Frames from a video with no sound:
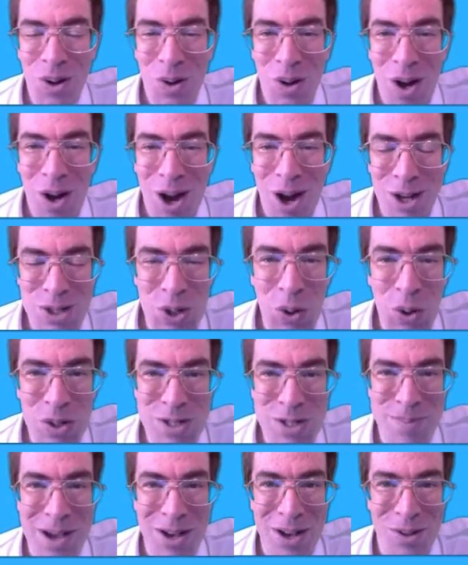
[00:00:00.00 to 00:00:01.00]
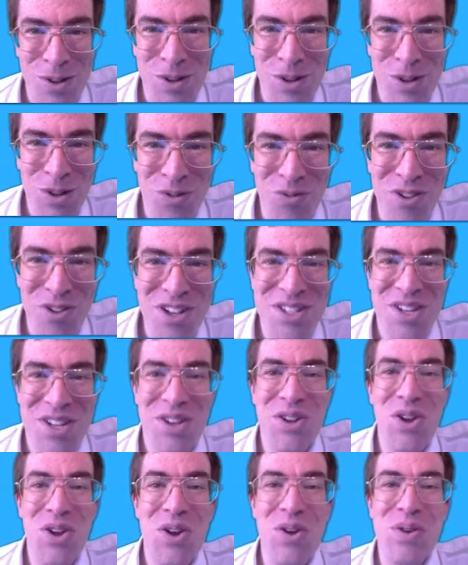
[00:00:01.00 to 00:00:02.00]
I talked about the recent
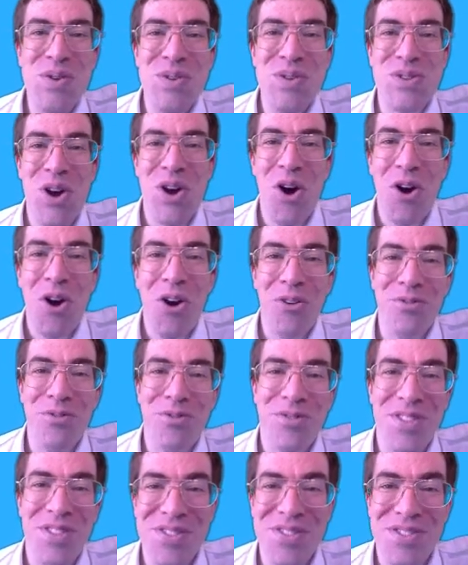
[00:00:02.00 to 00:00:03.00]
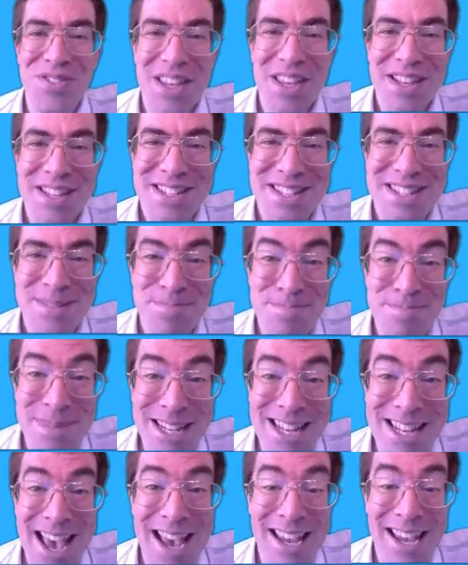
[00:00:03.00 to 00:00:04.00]
news of this
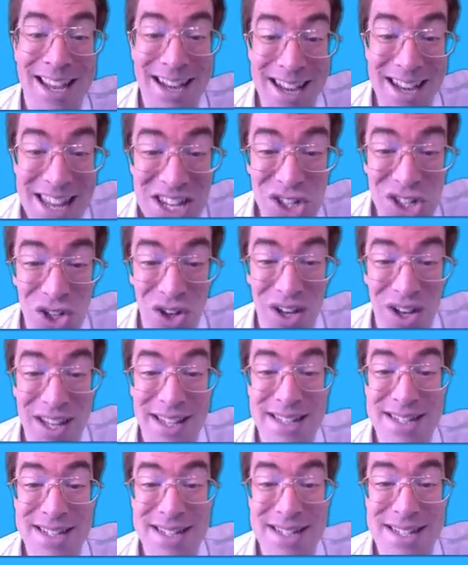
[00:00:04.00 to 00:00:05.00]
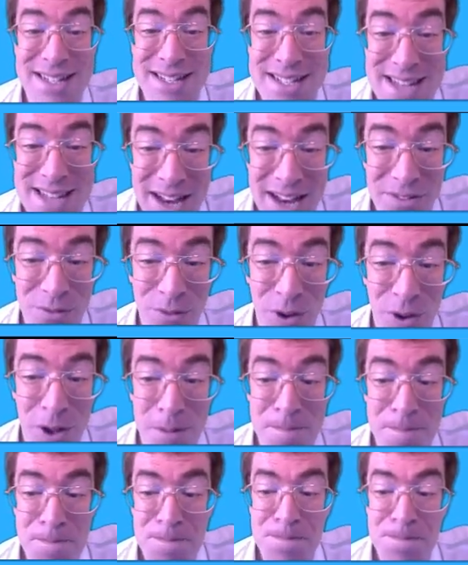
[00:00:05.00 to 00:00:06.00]
mid-air collision in Denver
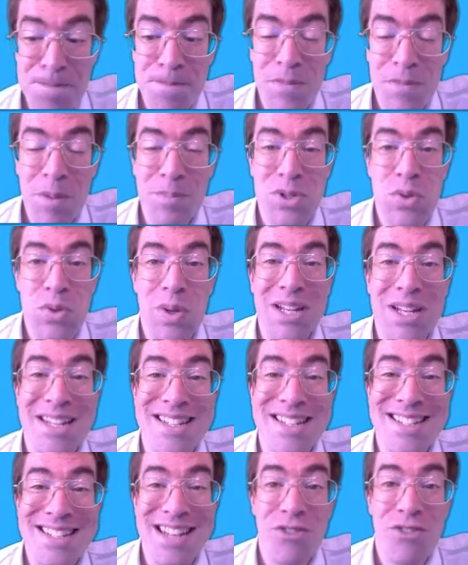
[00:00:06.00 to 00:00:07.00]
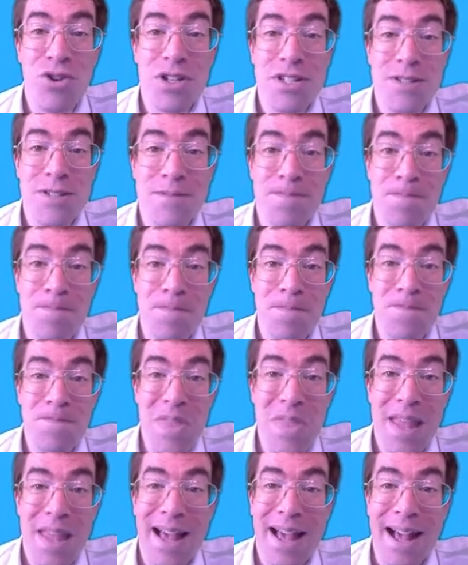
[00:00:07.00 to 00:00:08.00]
between a Cirrus
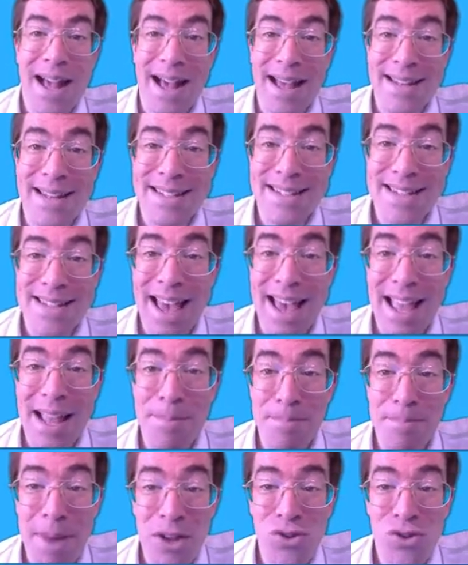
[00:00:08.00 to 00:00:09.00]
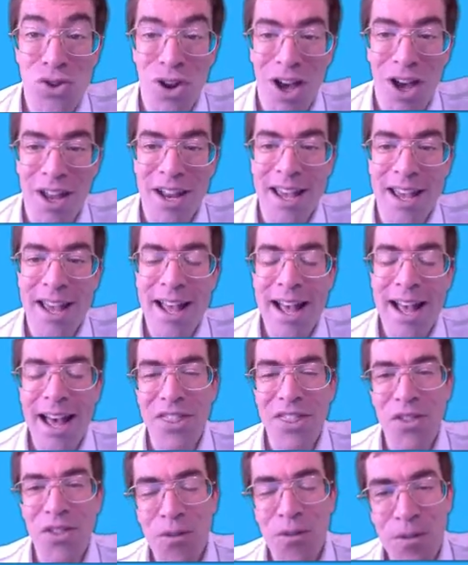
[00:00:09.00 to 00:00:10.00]
and a Metroliner.
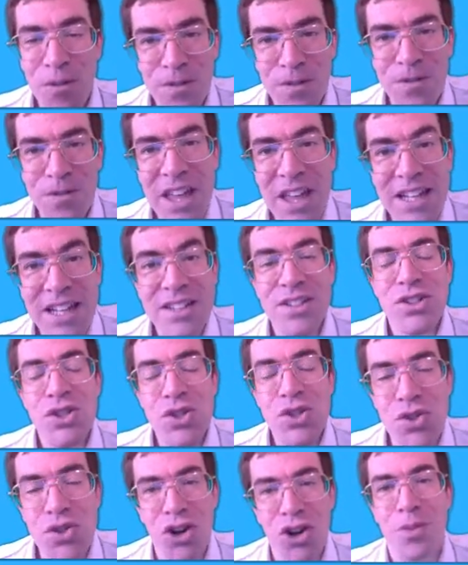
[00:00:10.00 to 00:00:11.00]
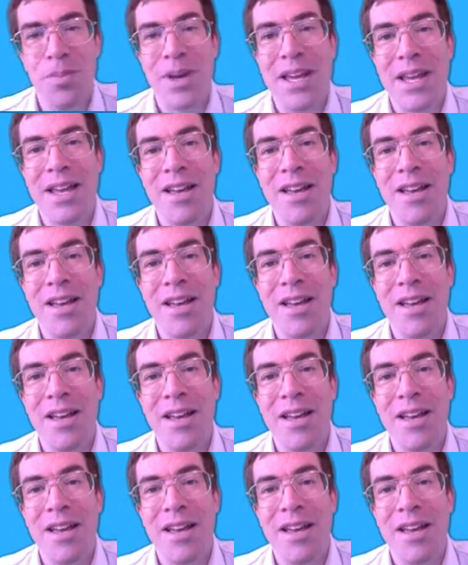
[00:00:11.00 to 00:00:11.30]
And the thing that struck me